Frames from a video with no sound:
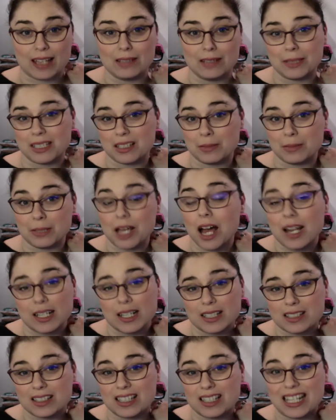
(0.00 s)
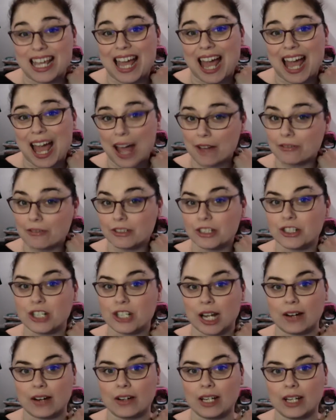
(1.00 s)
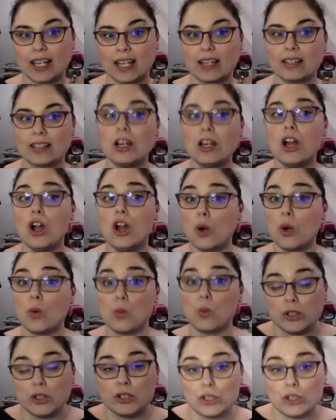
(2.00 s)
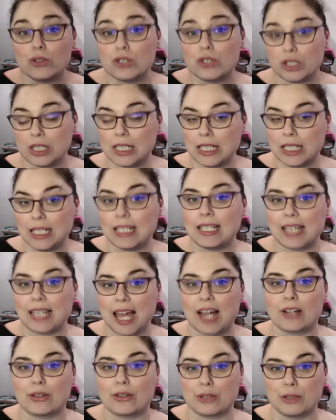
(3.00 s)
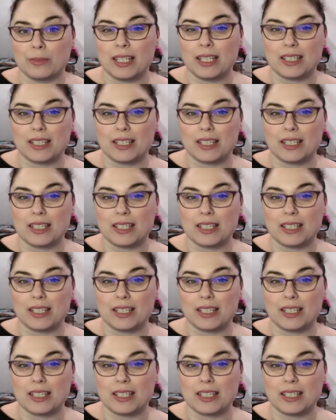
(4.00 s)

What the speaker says: but to be honest, the average area will usually need cat grooming.